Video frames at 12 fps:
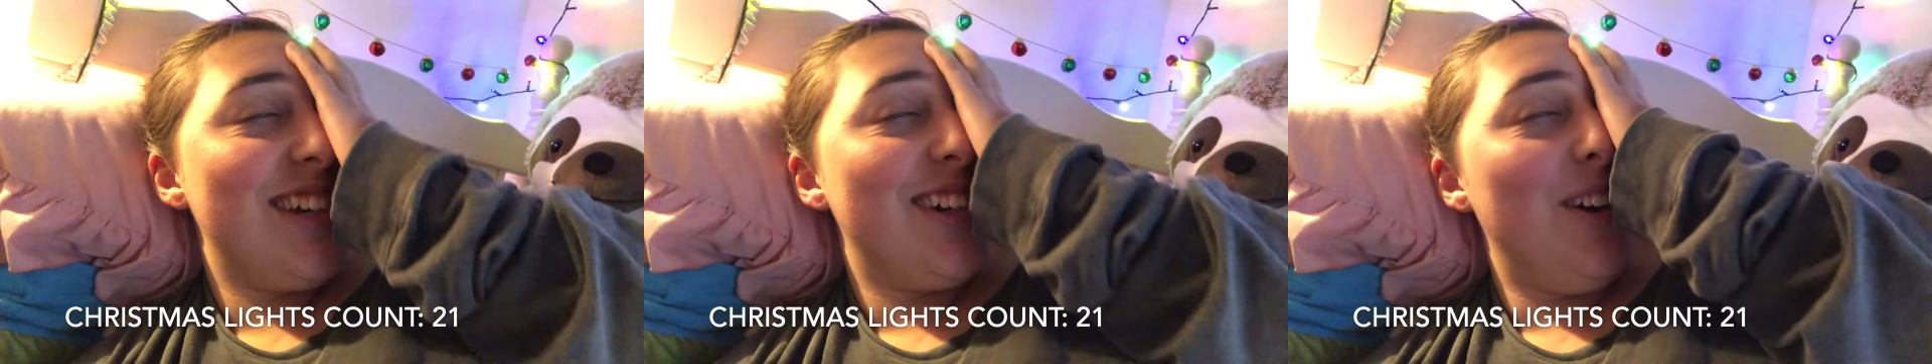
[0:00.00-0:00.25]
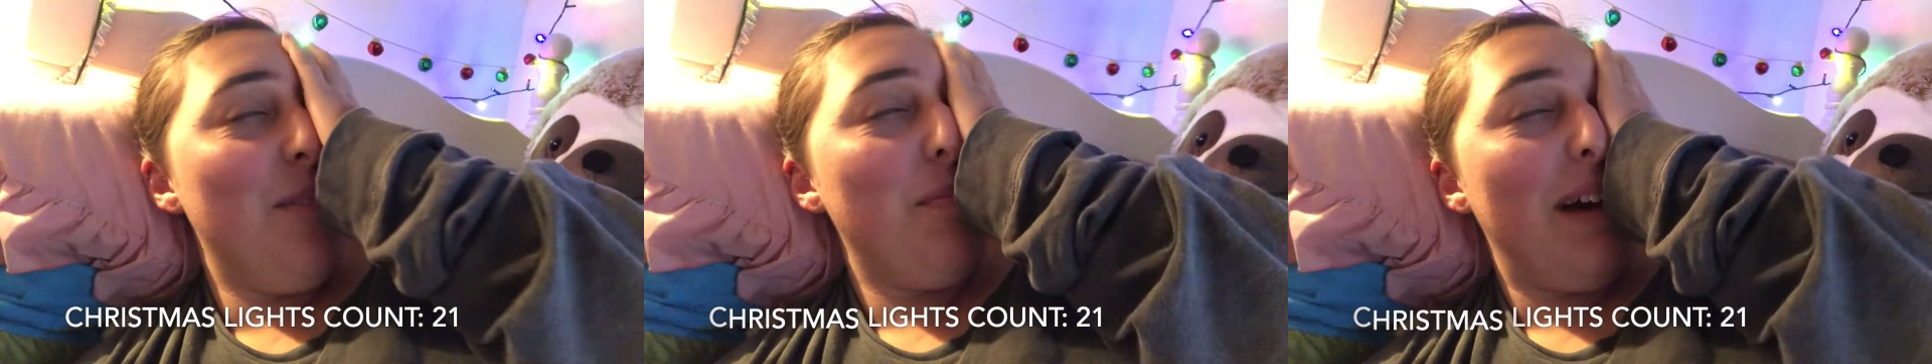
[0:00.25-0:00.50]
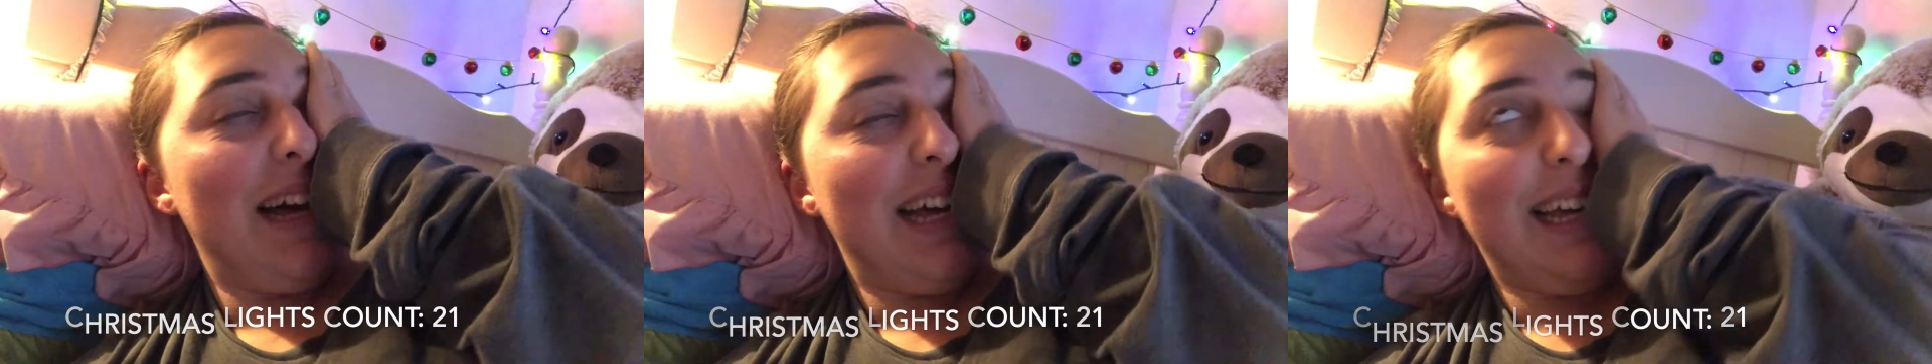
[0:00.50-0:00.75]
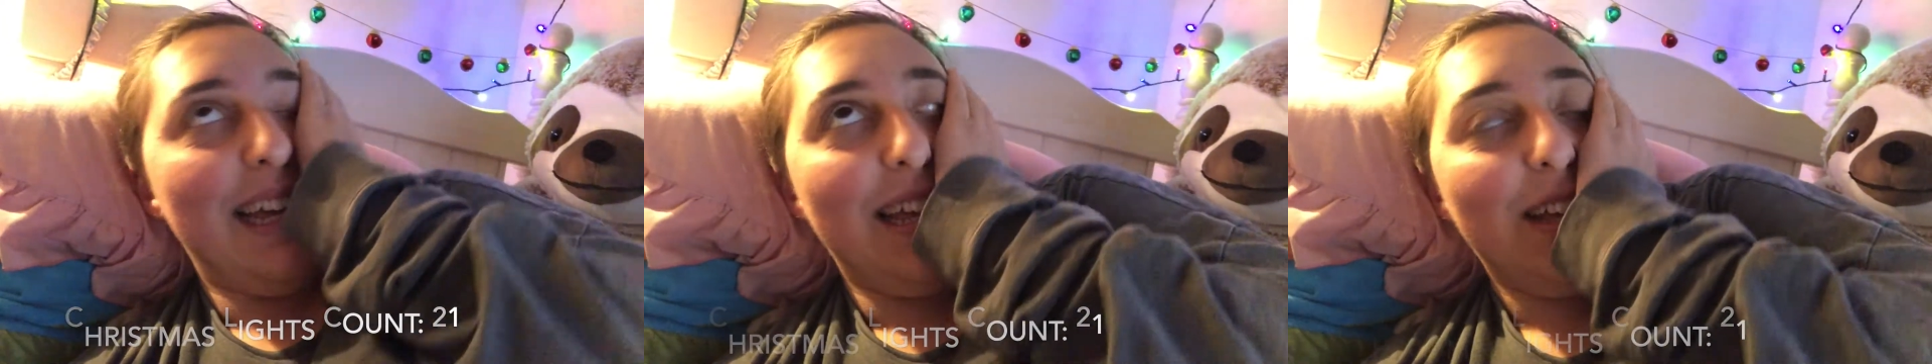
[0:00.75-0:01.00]
got
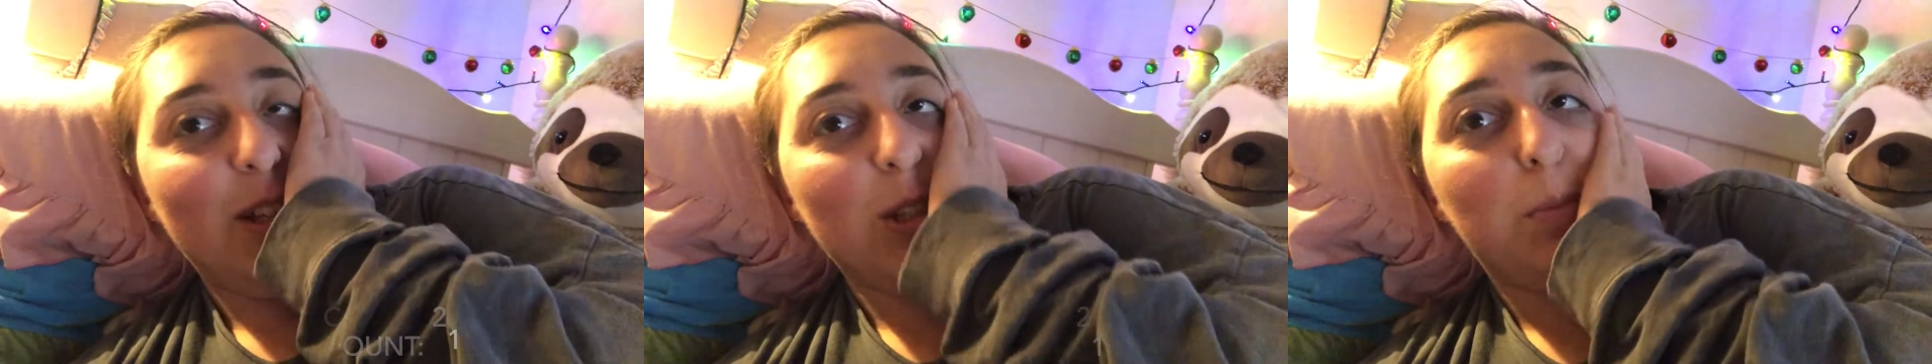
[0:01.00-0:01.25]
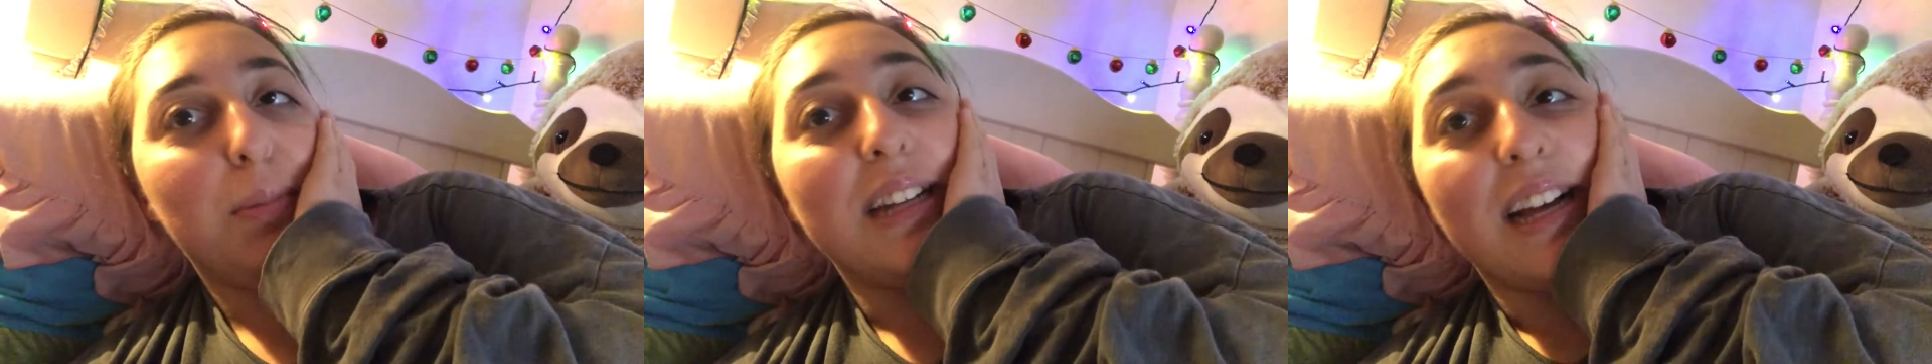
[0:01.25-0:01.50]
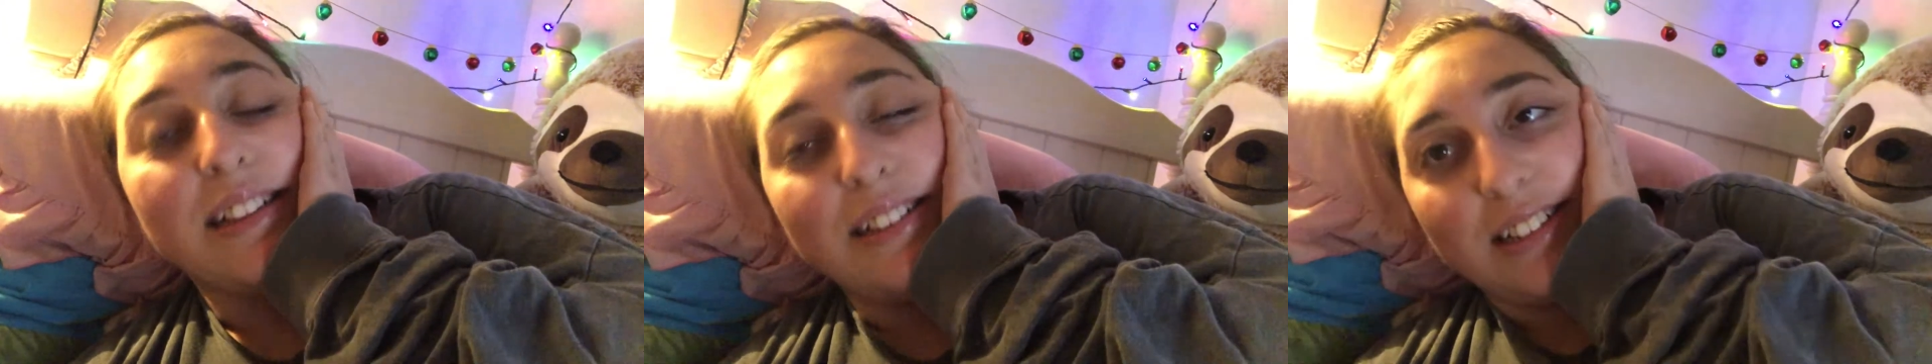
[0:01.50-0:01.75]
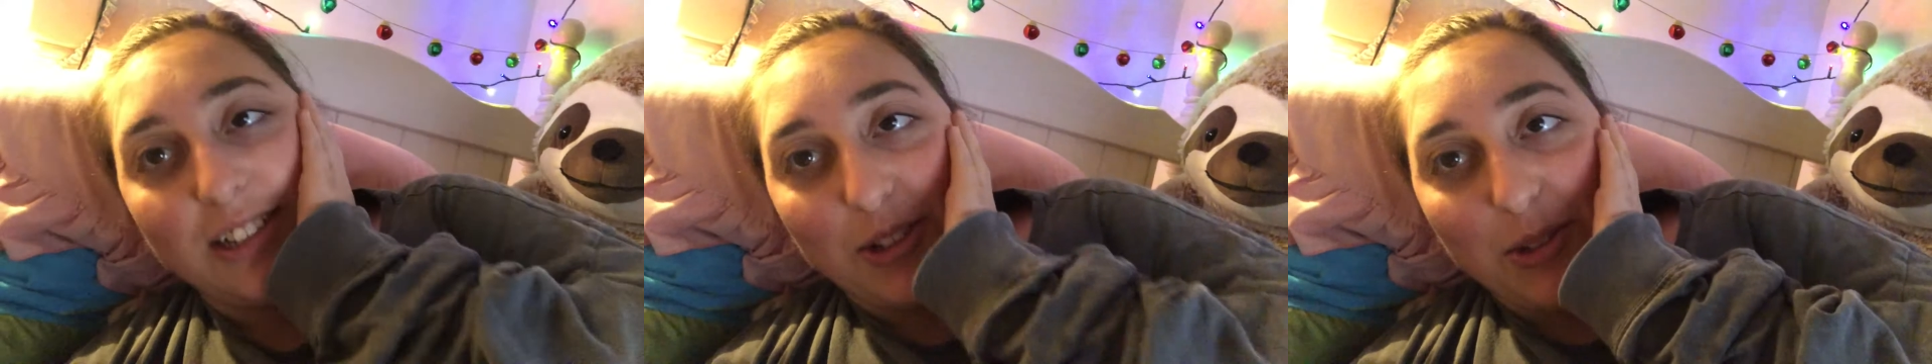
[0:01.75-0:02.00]
my
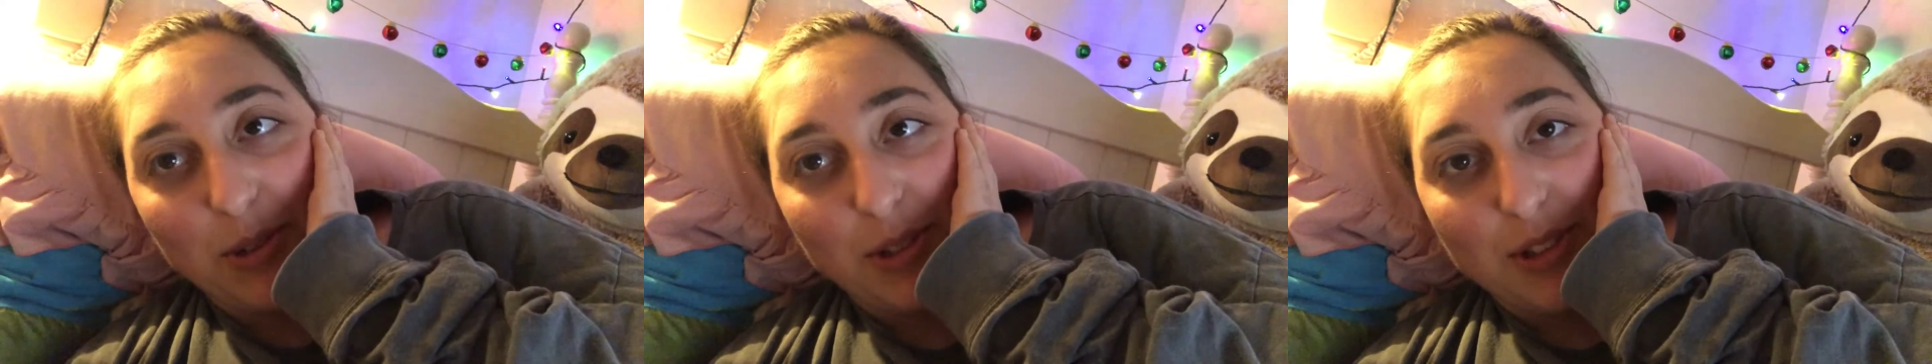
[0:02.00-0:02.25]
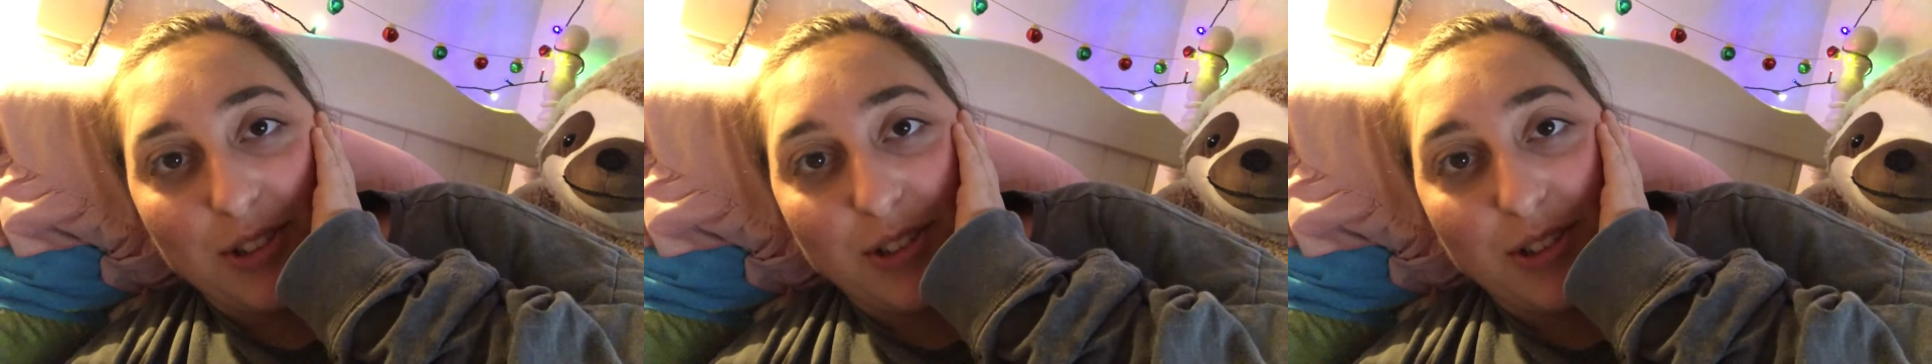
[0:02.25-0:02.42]
hospitality course